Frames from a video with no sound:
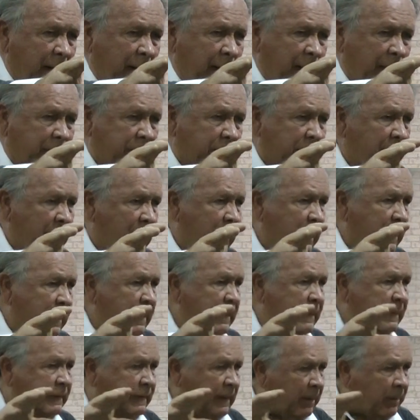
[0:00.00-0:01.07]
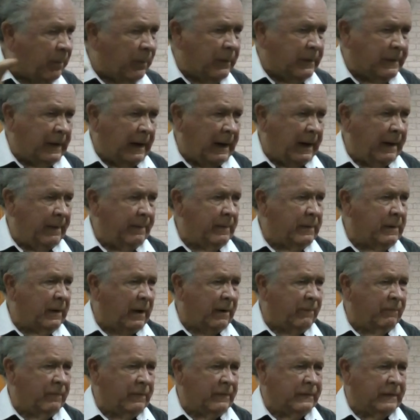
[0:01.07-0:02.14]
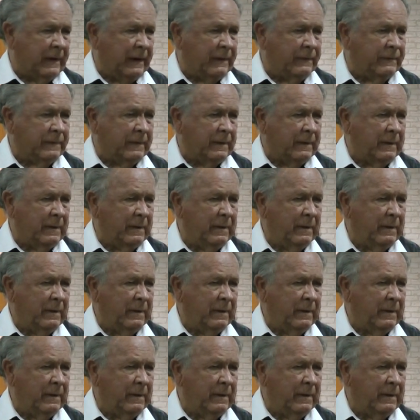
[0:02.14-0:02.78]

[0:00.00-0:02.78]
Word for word: It's not a supper time conversation.